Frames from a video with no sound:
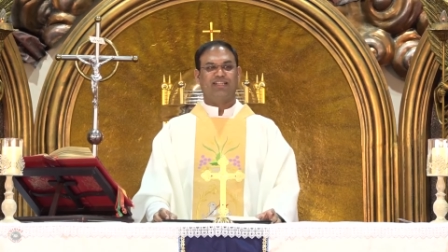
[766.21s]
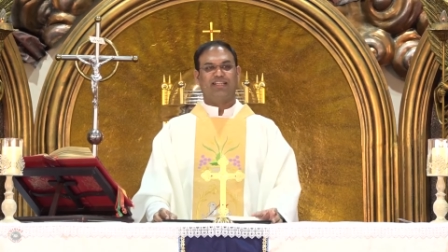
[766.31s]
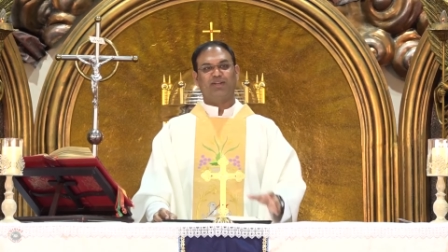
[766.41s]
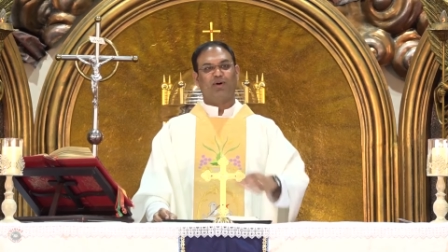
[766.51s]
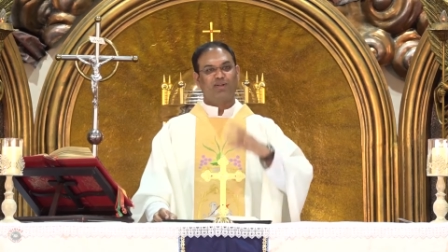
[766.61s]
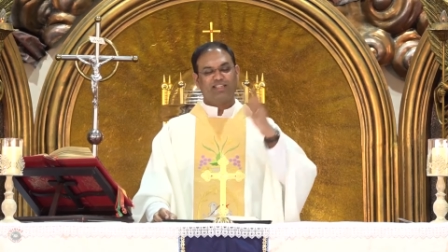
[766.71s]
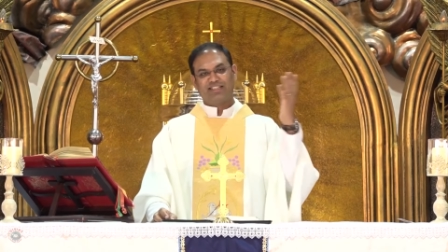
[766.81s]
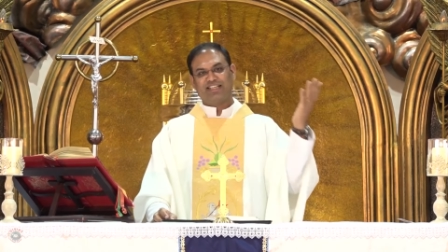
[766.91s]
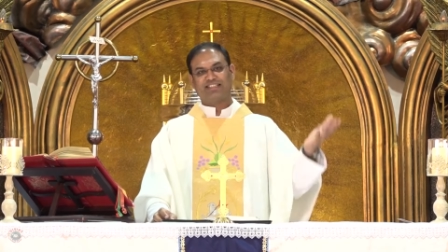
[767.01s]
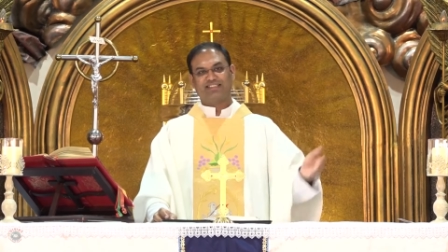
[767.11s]
In
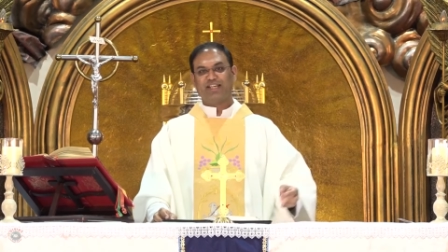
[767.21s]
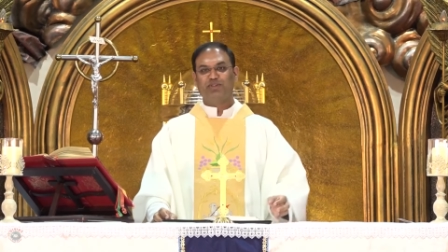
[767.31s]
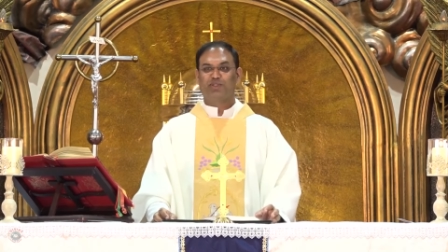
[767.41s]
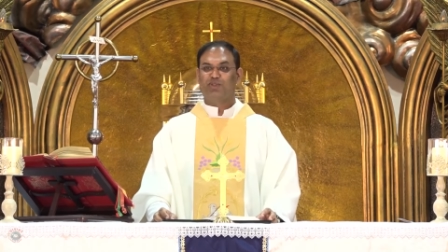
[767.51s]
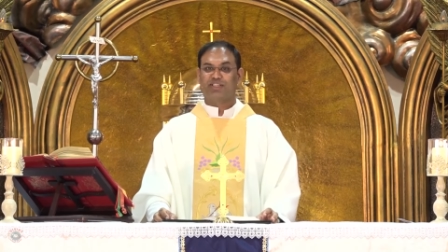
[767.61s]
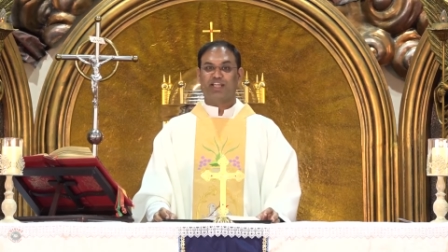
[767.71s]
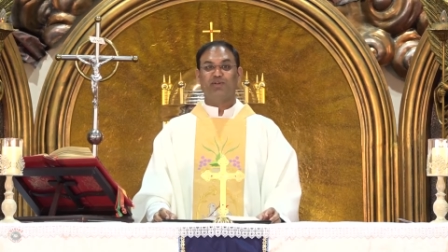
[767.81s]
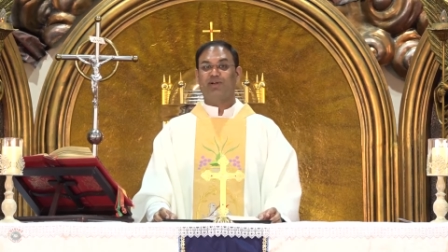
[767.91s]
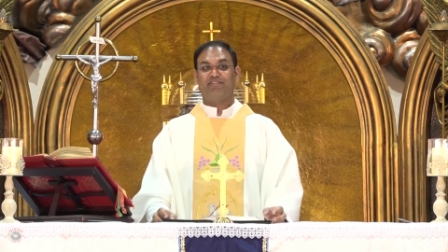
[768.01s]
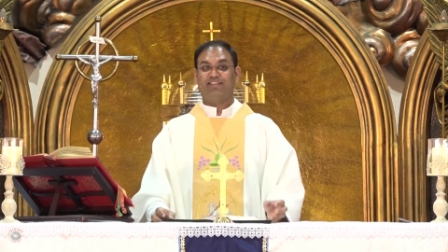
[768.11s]
olden days, they used to say
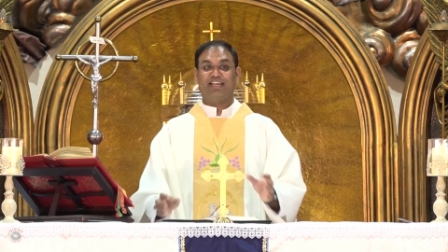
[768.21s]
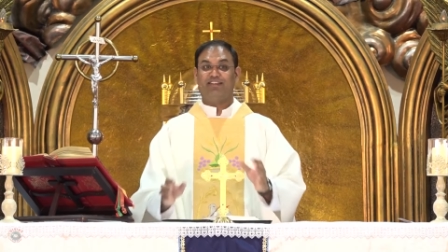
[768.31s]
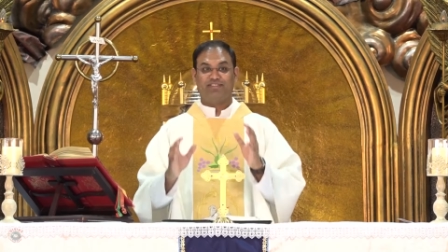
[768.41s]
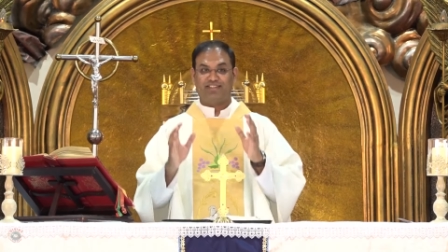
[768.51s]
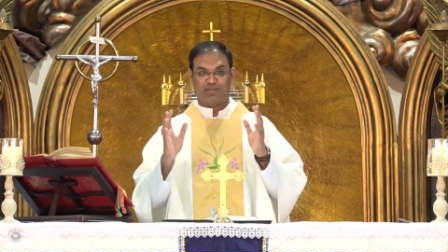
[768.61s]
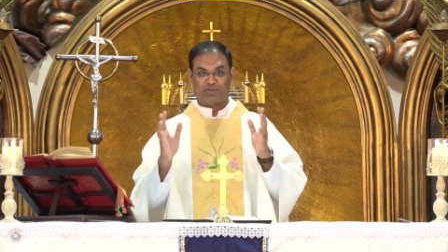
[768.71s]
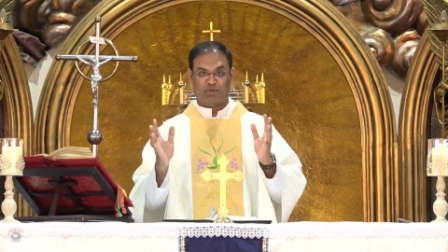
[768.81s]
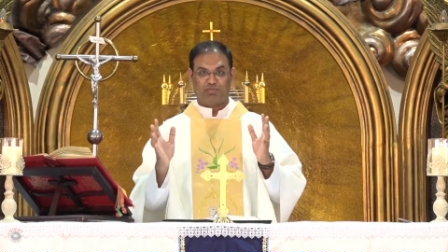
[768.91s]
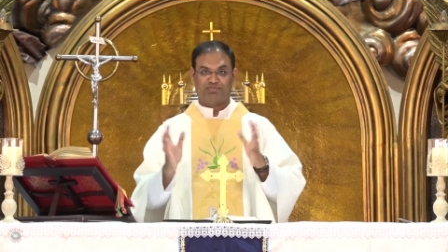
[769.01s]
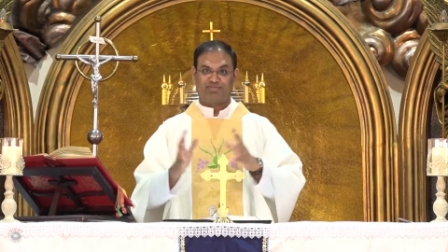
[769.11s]
you have an elephant at
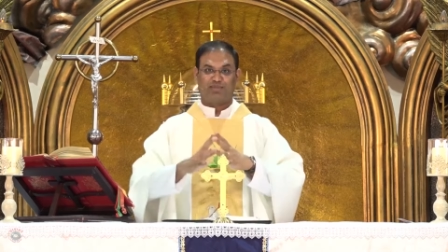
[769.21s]
home.